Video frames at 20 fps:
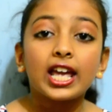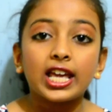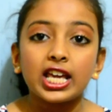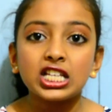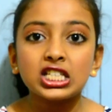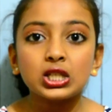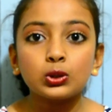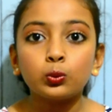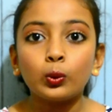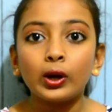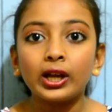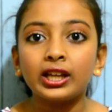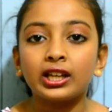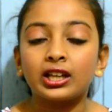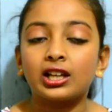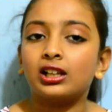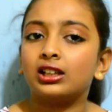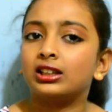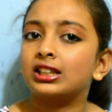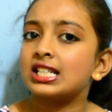It's a
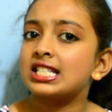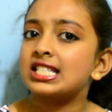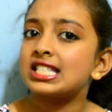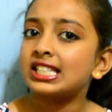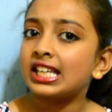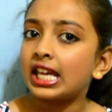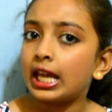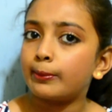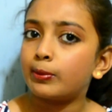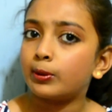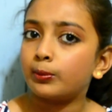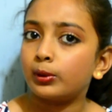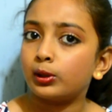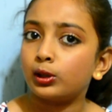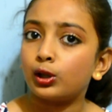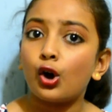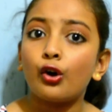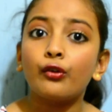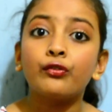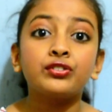vehicle that is
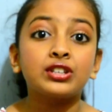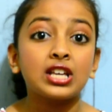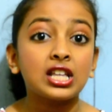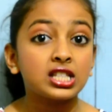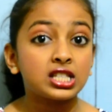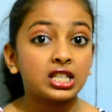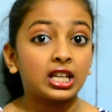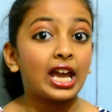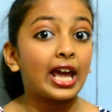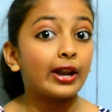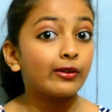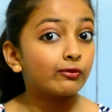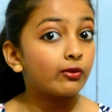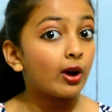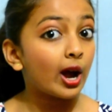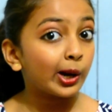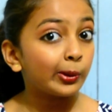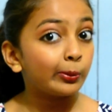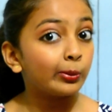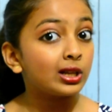capable of sensing
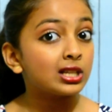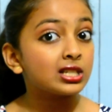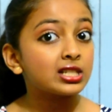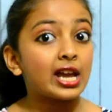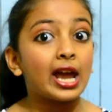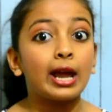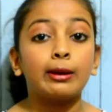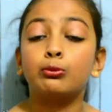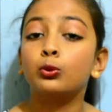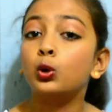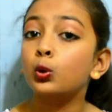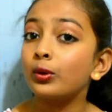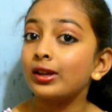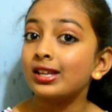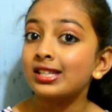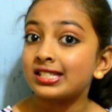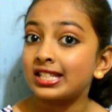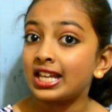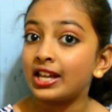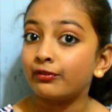environment and moving
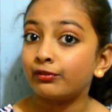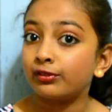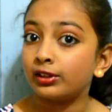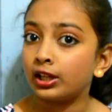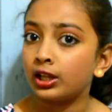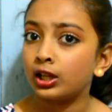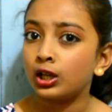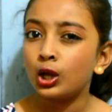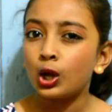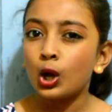safely